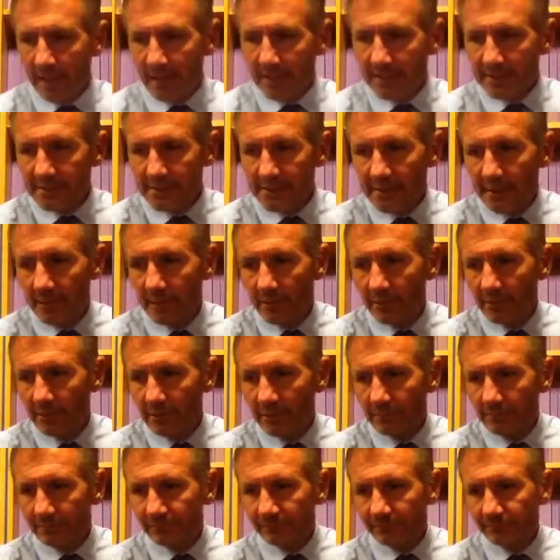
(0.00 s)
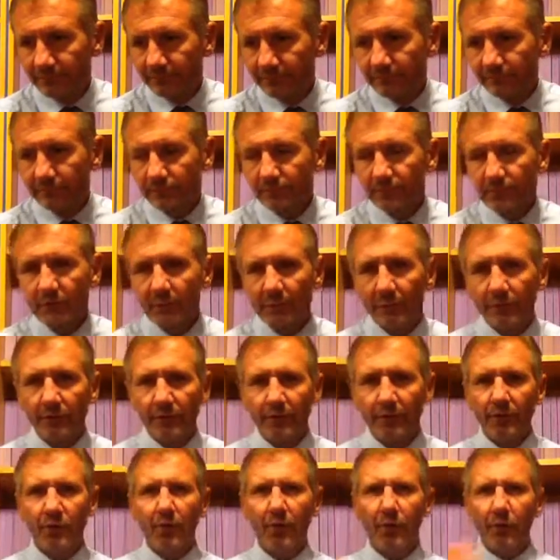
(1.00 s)
So
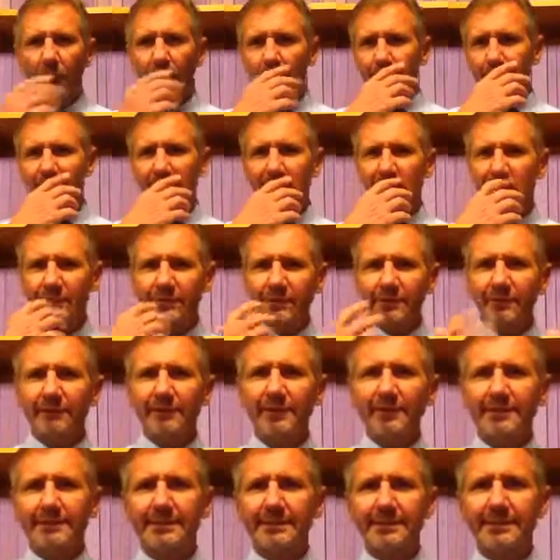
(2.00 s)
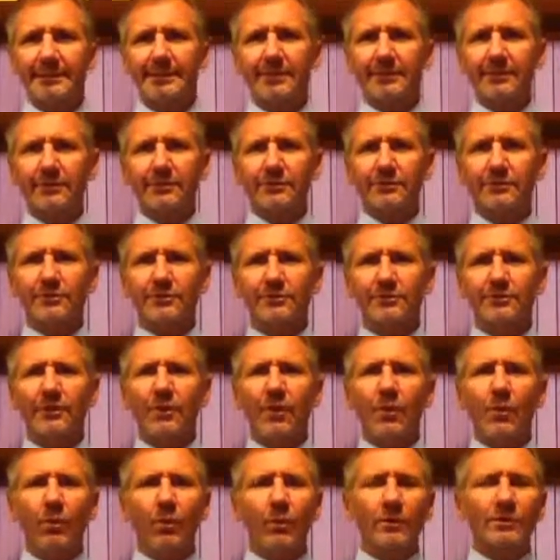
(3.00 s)
the court, because of this exclusion,
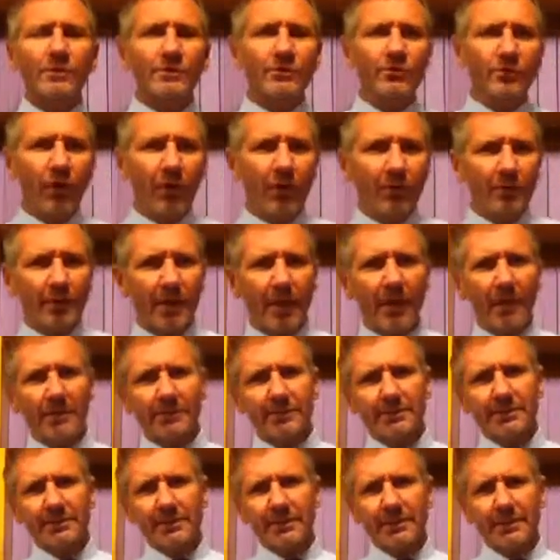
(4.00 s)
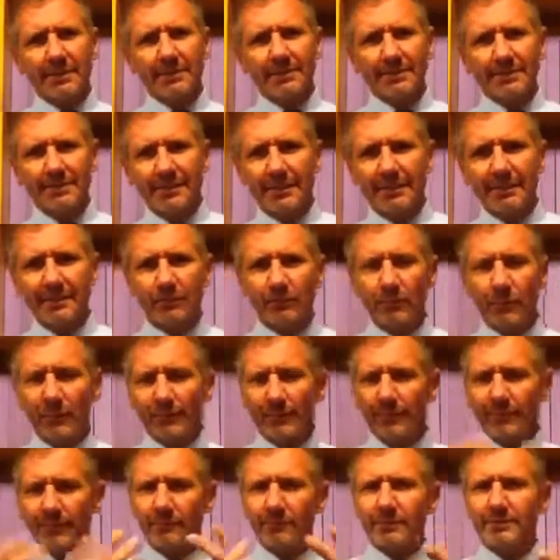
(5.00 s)
was not asked to consider
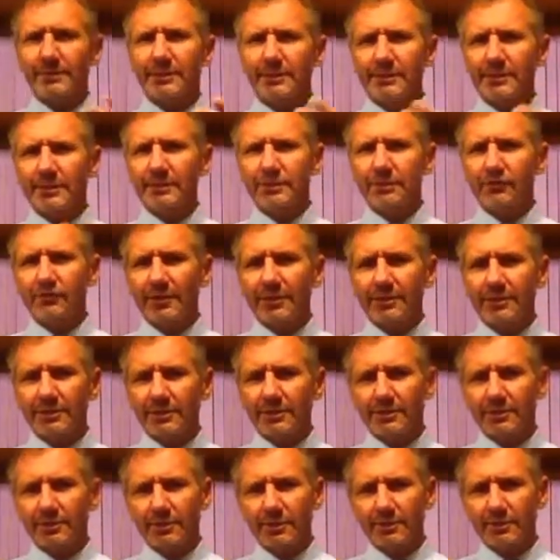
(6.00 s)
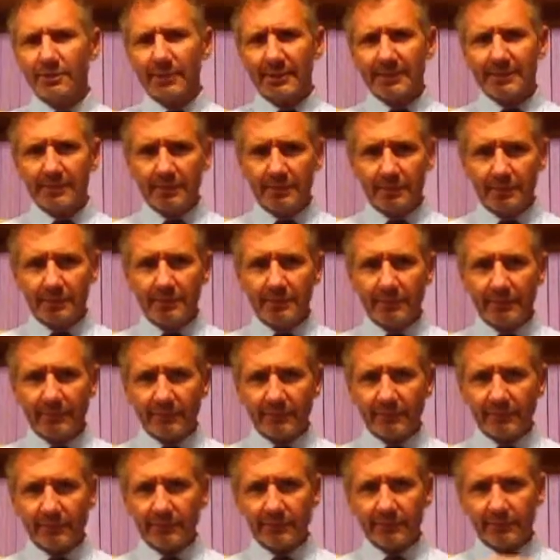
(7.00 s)
whether there was a discretion to exclude
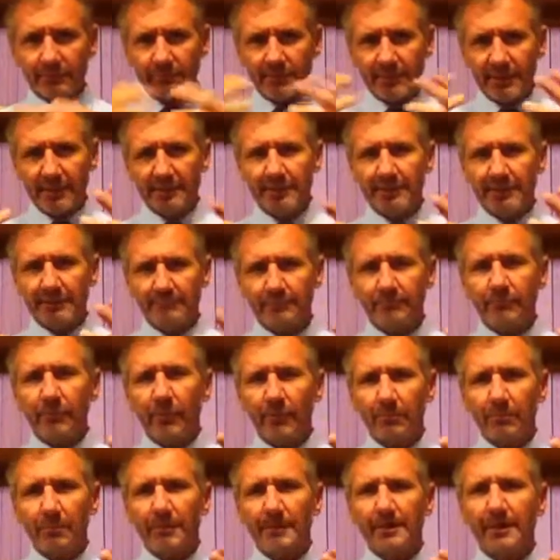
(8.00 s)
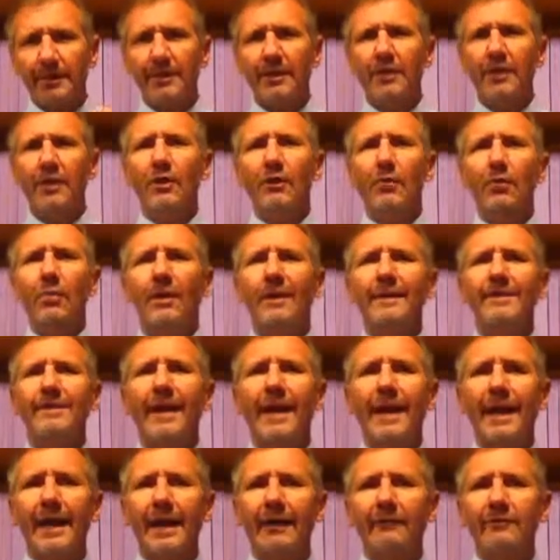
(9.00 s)
evidence obtained improperly where
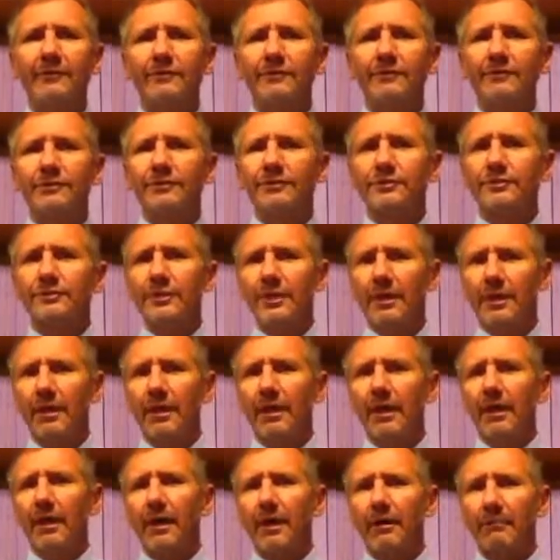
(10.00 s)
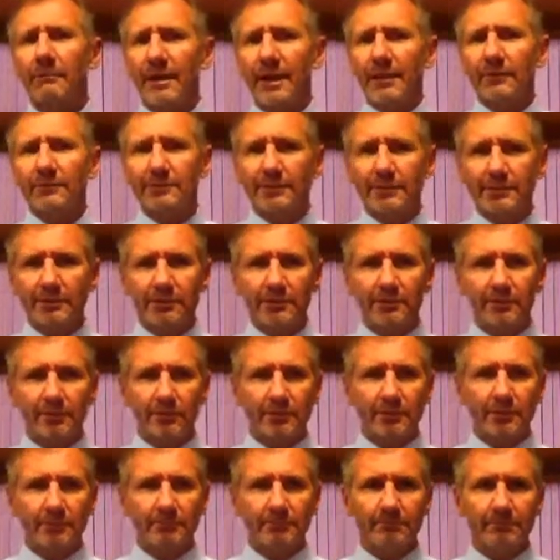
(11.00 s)
that evidence amounted to
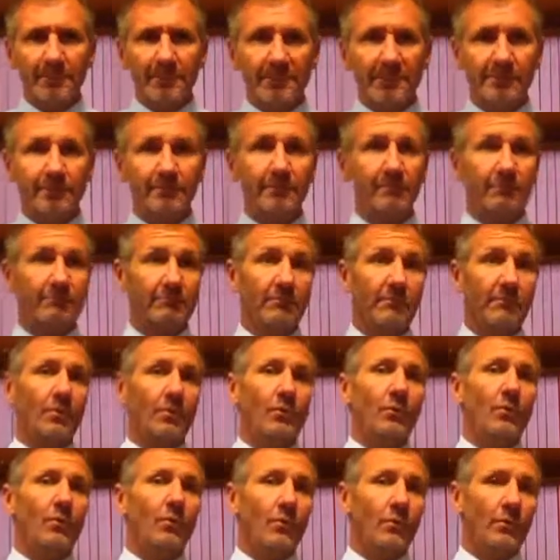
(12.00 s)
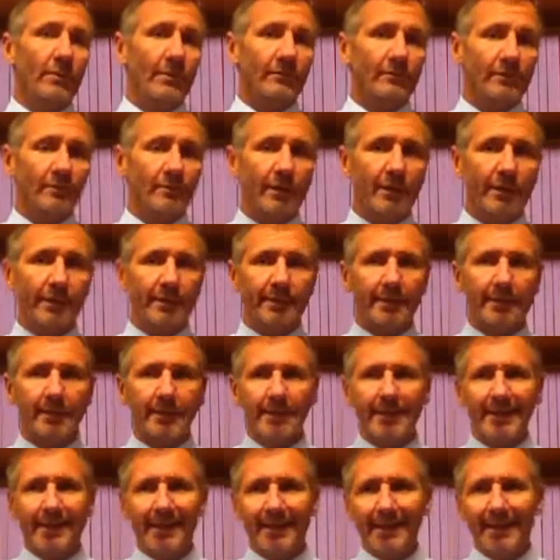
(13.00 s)
an admission, or if you like,
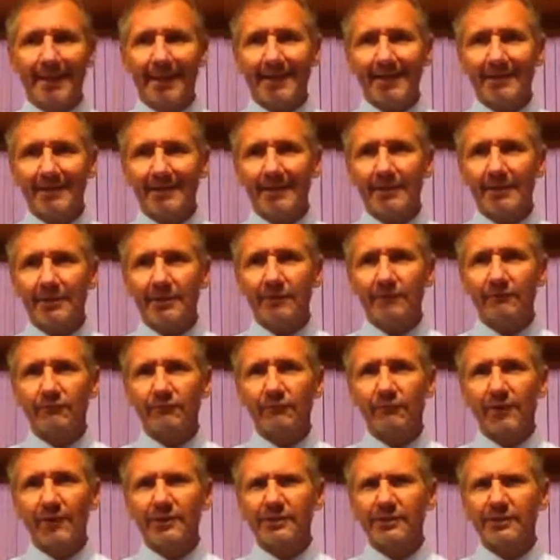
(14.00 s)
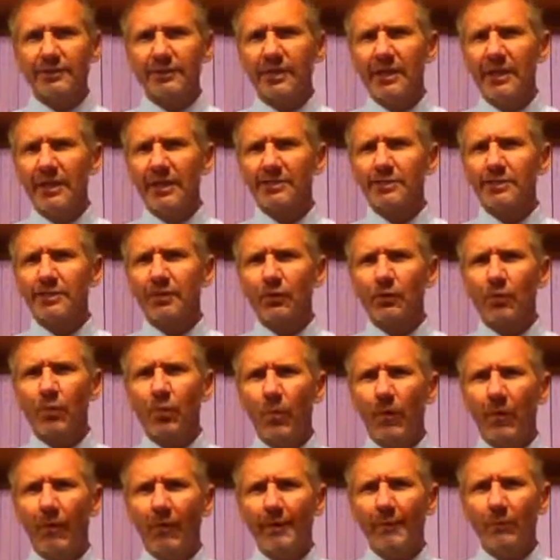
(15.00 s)
a confession. So
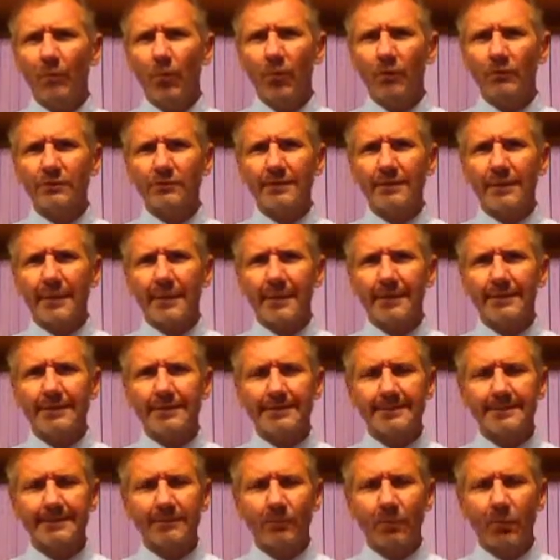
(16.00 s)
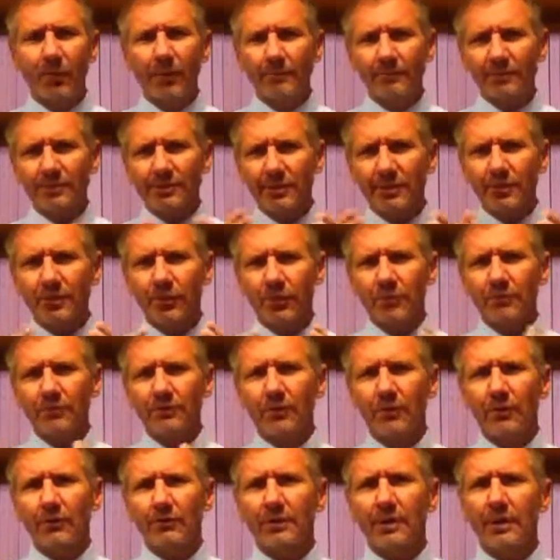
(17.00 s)
why was that? Why was the court
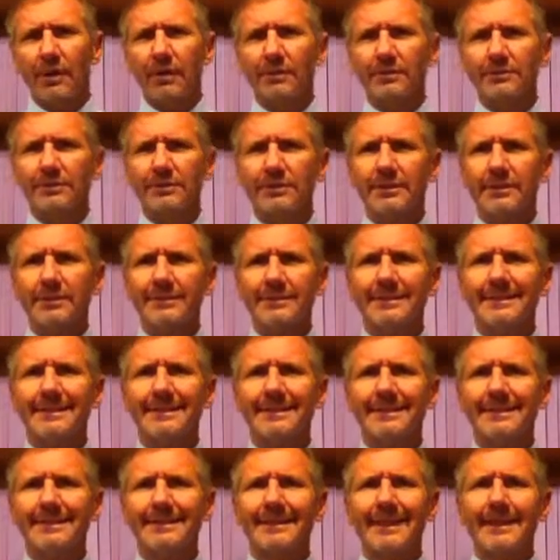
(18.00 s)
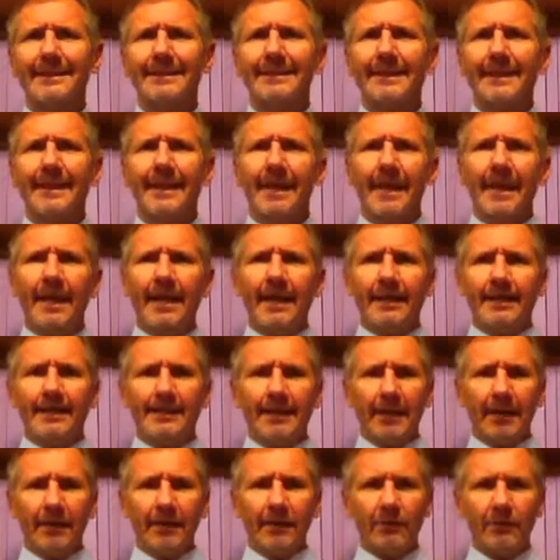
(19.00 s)
not asked to consider that?
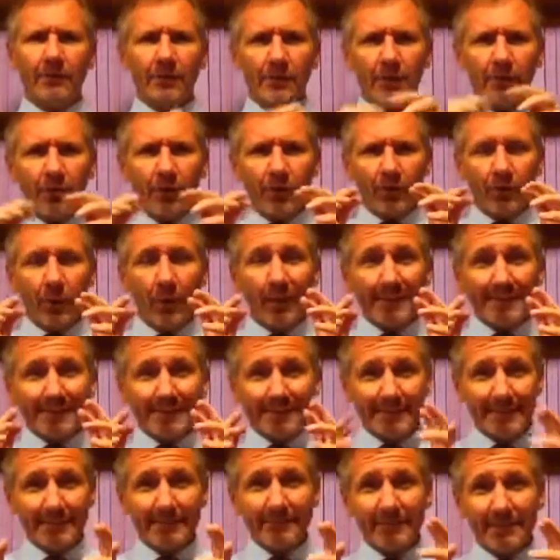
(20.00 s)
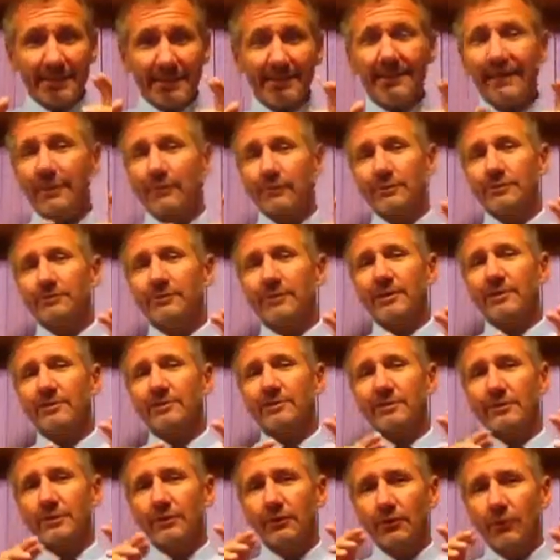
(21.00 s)
Now, quite simply, that was
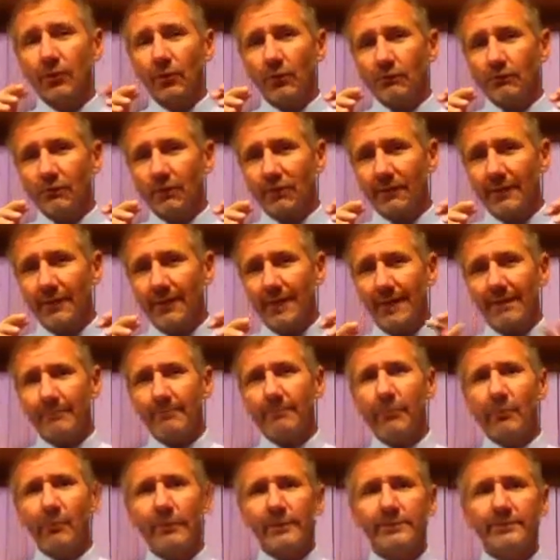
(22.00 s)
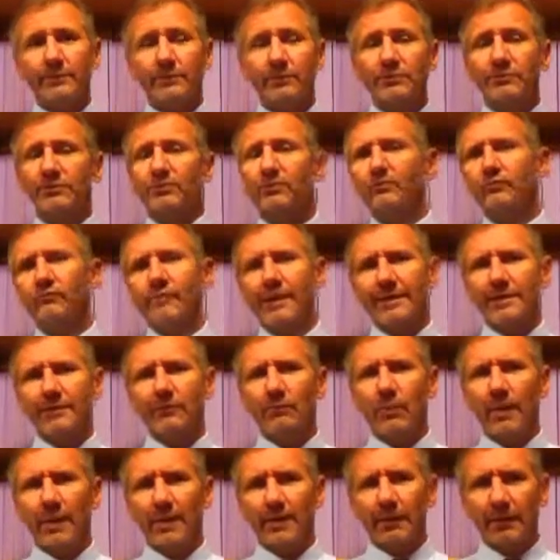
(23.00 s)
because the law on that point was already
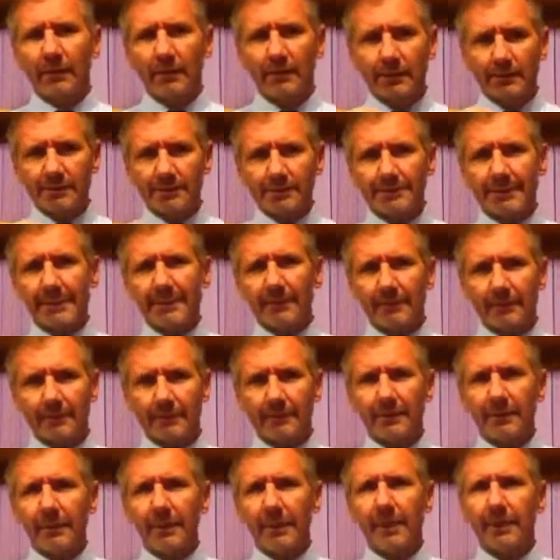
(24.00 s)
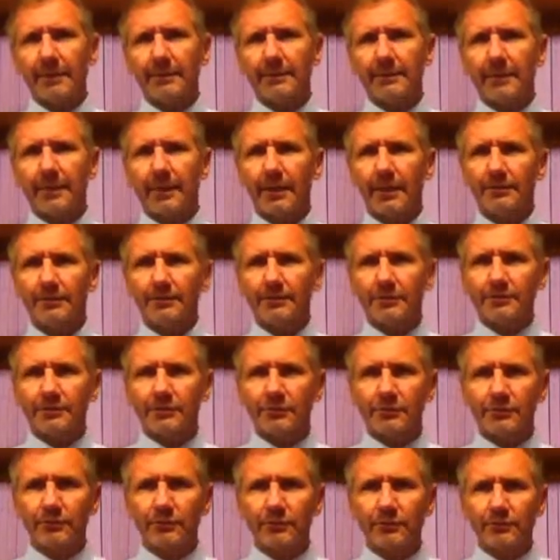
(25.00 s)
well settled and
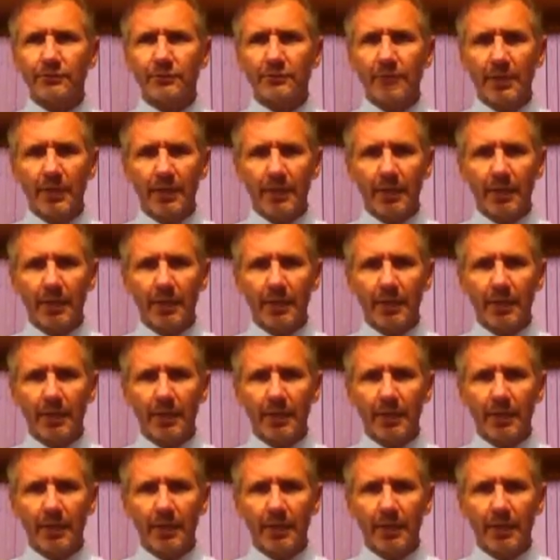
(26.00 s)
understood.